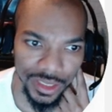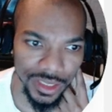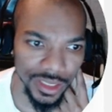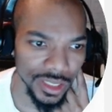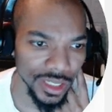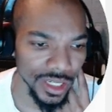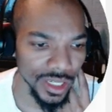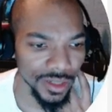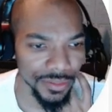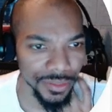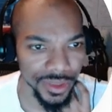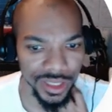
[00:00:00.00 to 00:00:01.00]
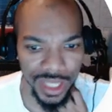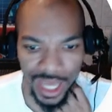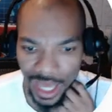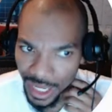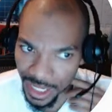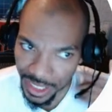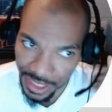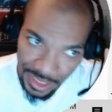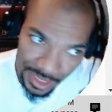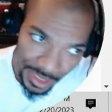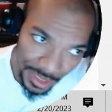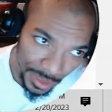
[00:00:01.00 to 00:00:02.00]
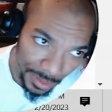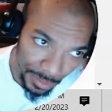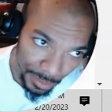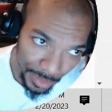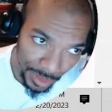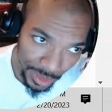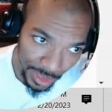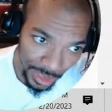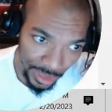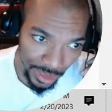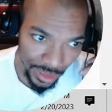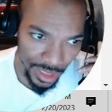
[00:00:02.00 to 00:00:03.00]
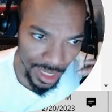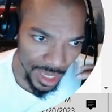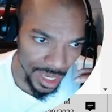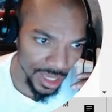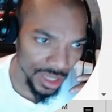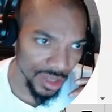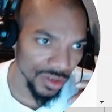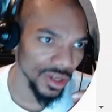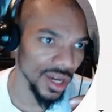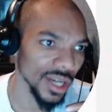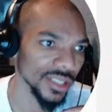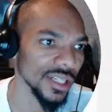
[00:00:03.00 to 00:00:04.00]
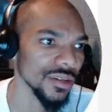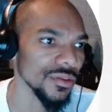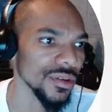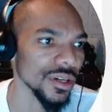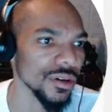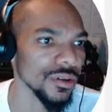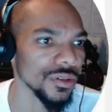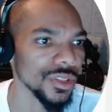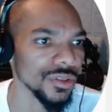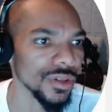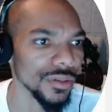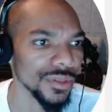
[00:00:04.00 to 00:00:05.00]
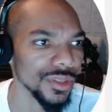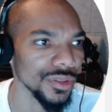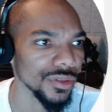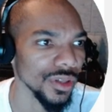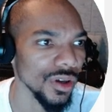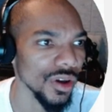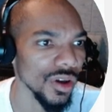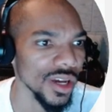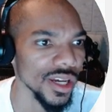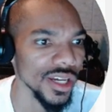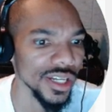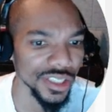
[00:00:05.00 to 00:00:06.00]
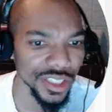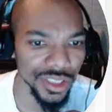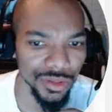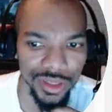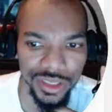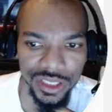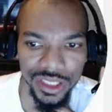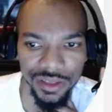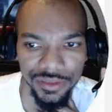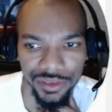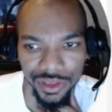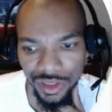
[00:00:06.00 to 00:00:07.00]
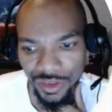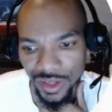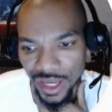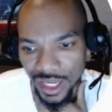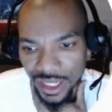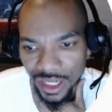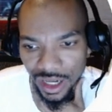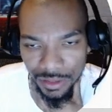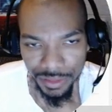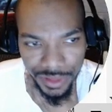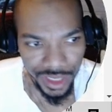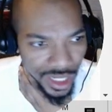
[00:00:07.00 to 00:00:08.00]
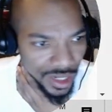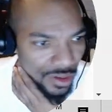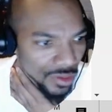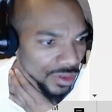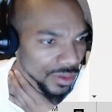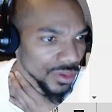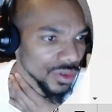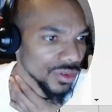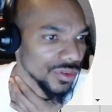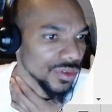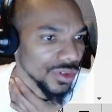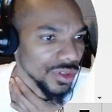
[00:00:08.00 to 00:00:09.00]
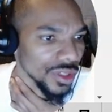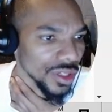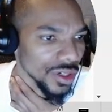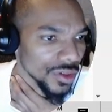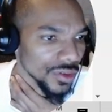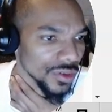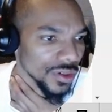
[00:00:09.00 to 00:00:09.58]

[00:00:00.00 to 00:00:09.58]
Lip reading: yeah, but that is particularly it, you guys. I don't want to hold you up too long. Just wanted to give you an update on the portfolio.